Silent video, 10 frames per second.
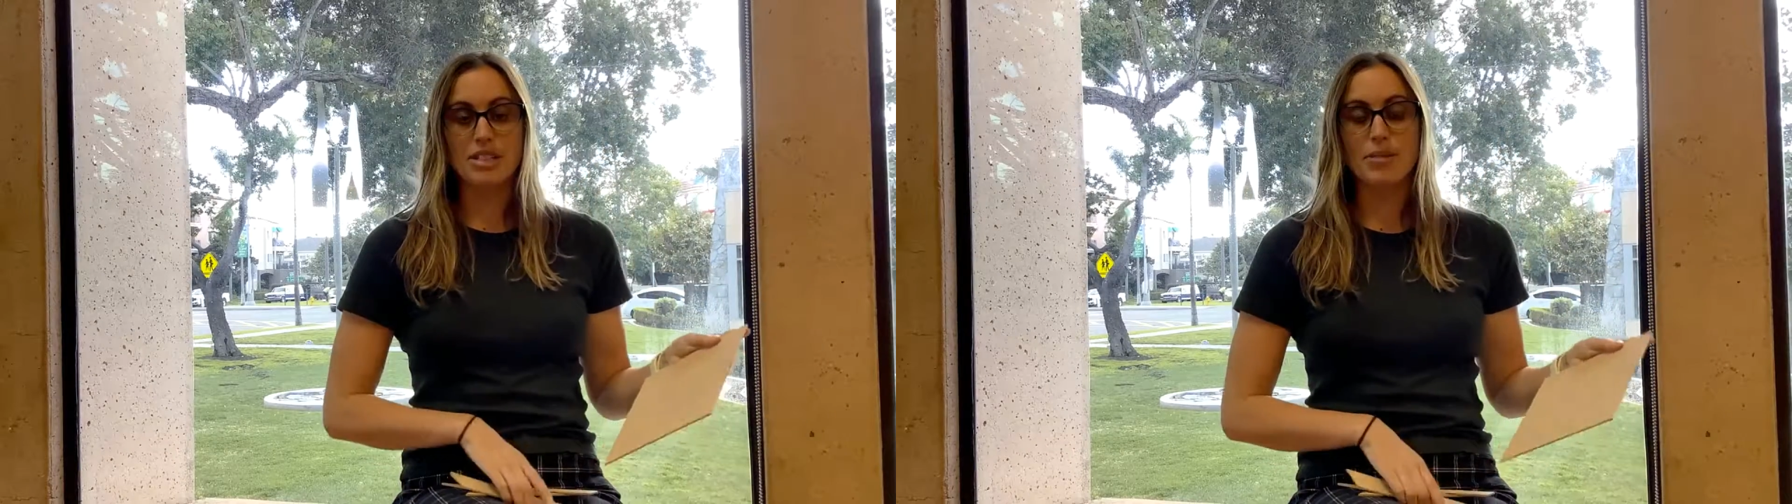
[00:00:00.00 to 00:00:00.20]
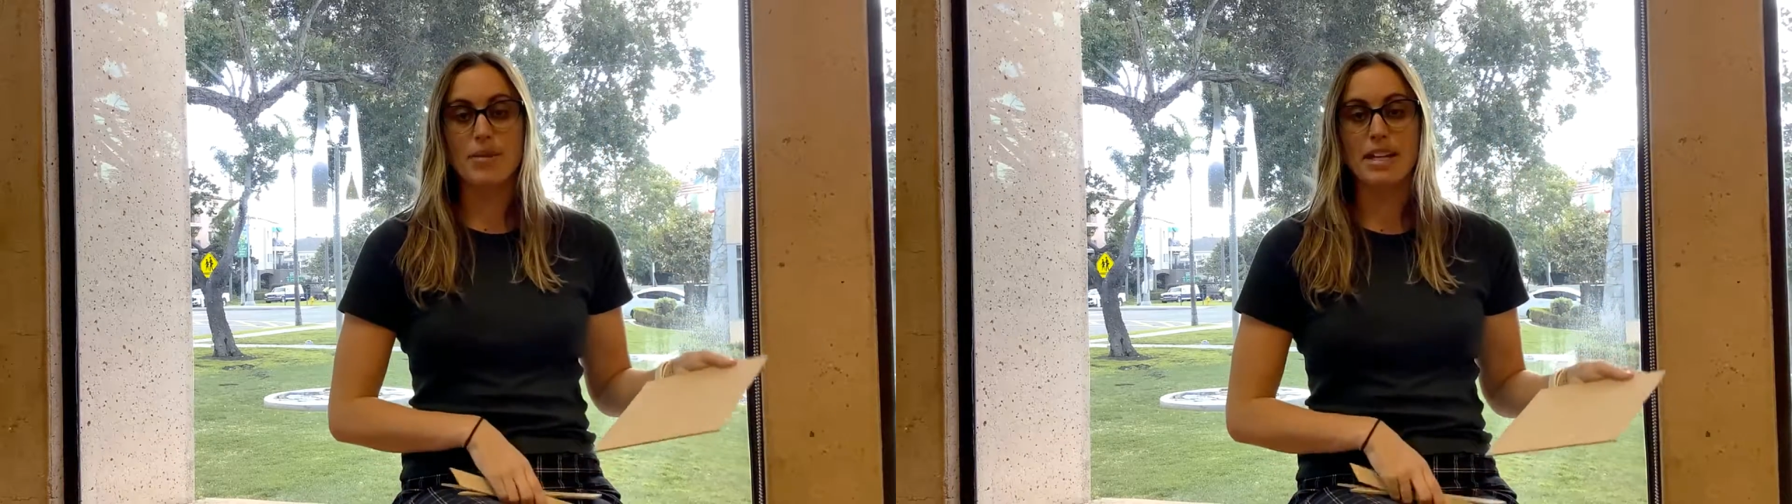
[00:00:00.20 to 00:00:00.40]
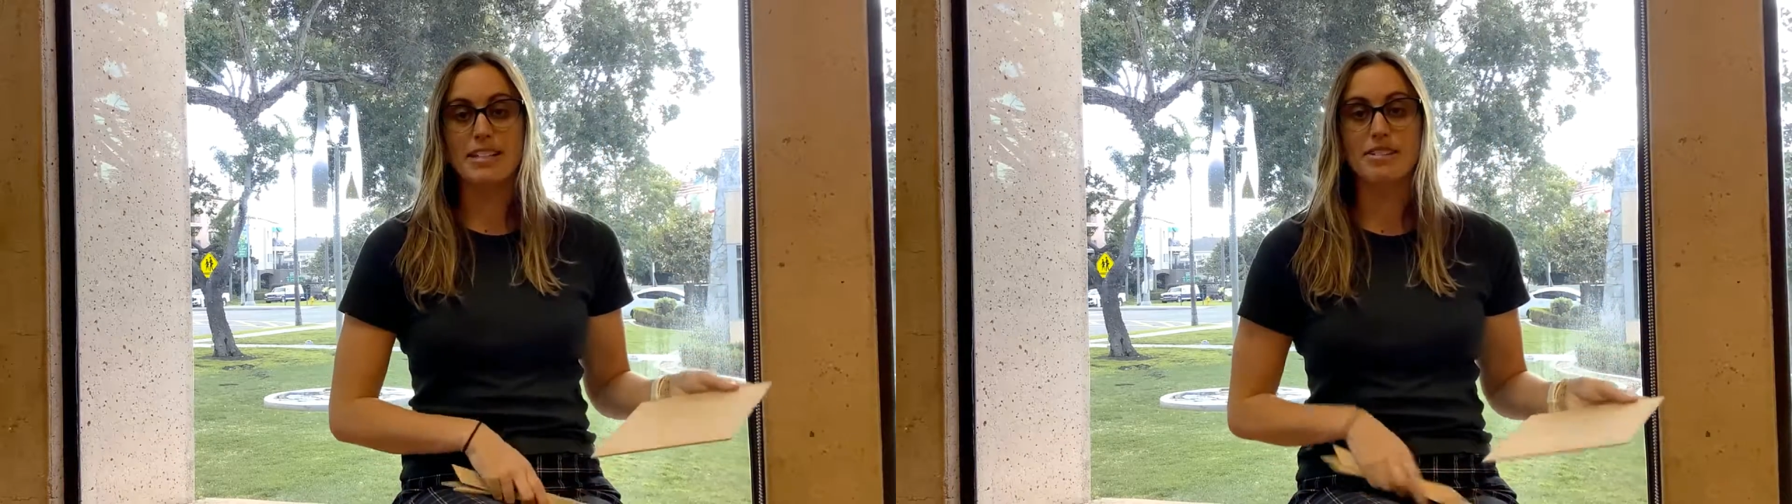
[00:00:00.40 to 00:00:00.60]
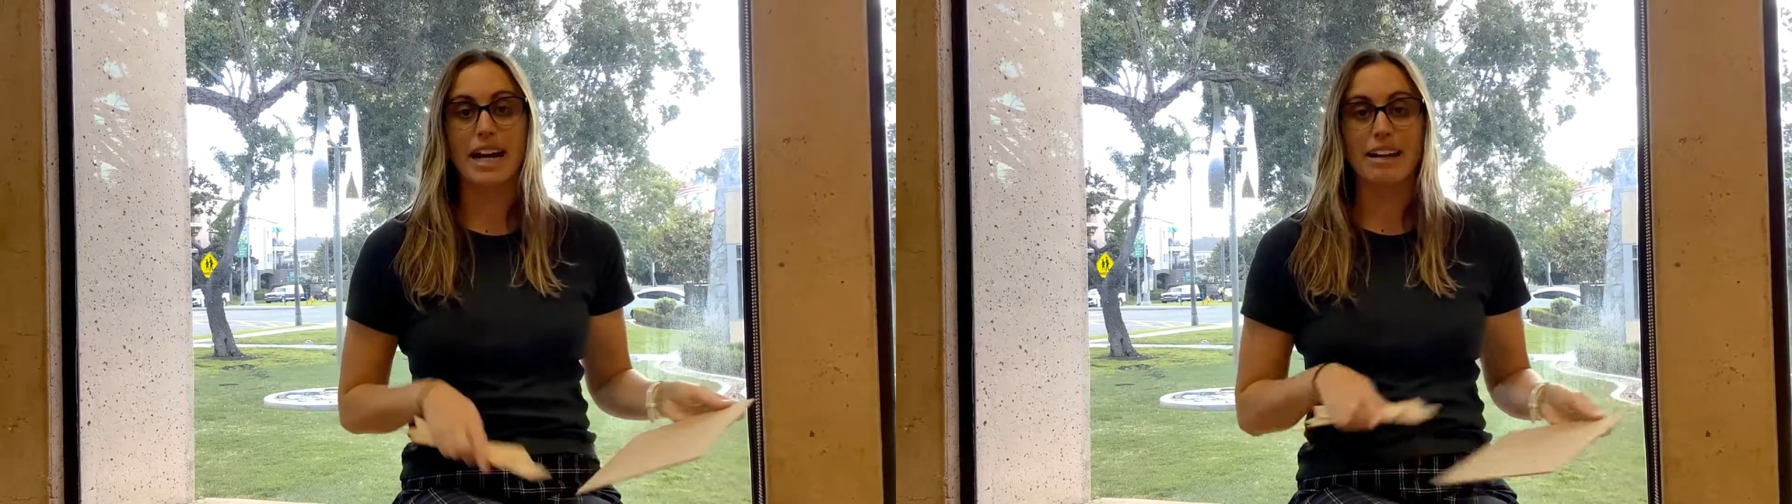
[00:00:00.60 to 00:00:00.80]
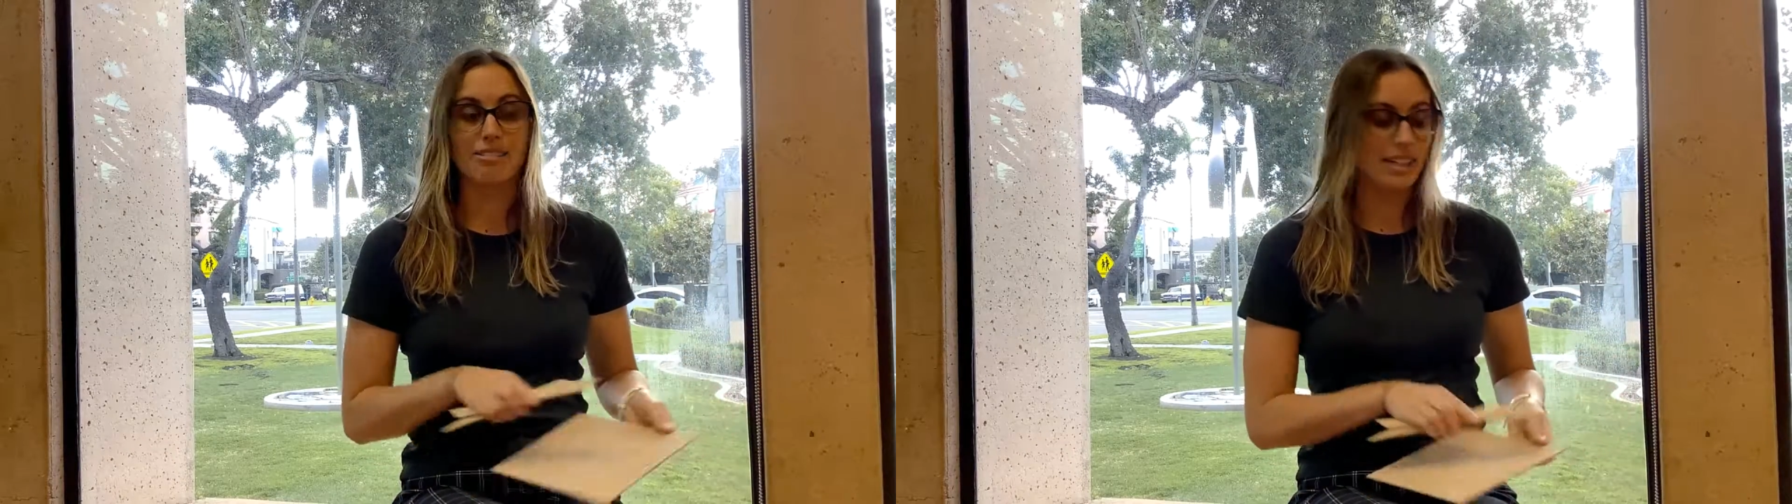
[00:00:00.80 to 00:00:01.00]
to make your
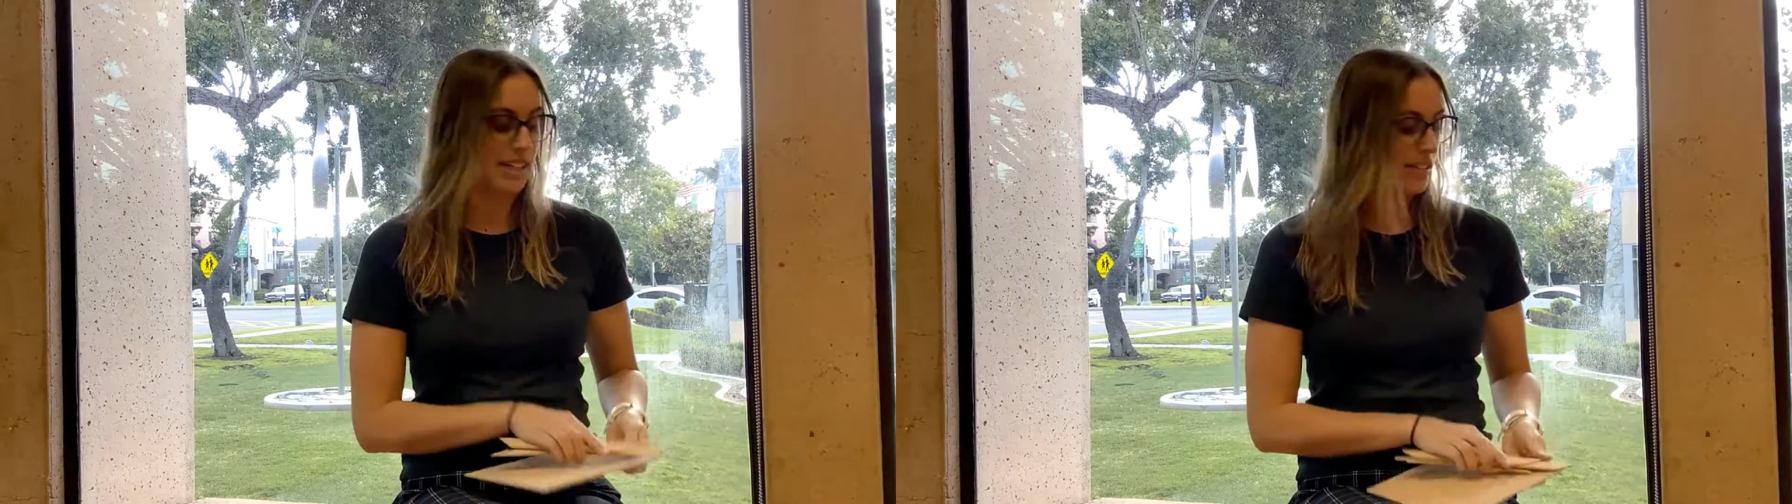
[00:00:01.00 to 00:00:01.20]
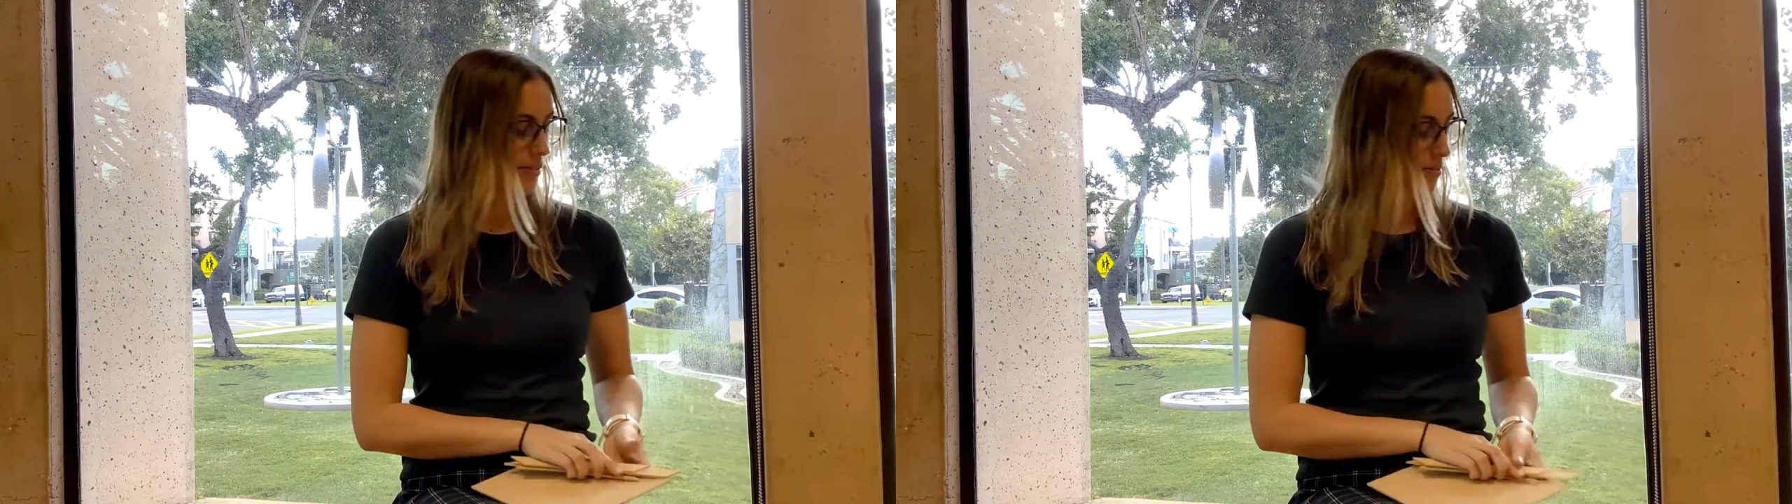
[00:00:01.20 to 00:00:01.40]
outline.